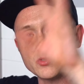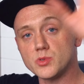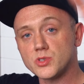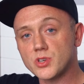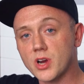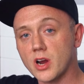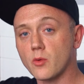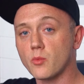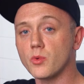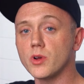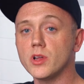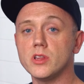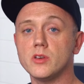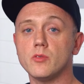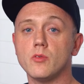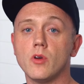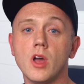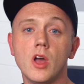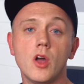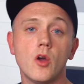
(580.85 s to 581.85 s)
We try to
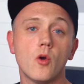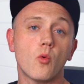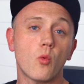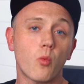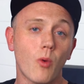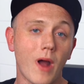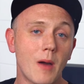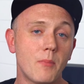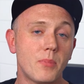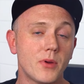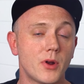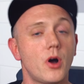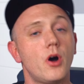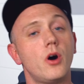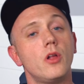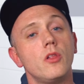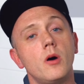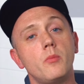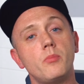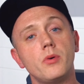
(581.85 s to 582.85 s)
really wrap it
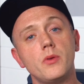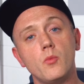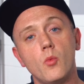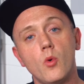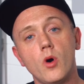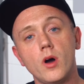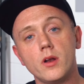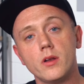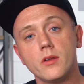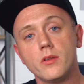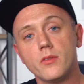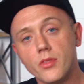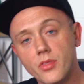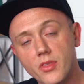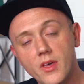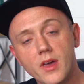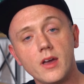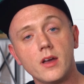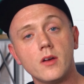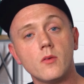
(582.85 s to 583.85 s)
all up in one
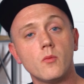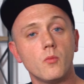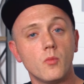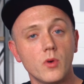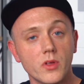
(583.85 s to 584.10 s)
thing,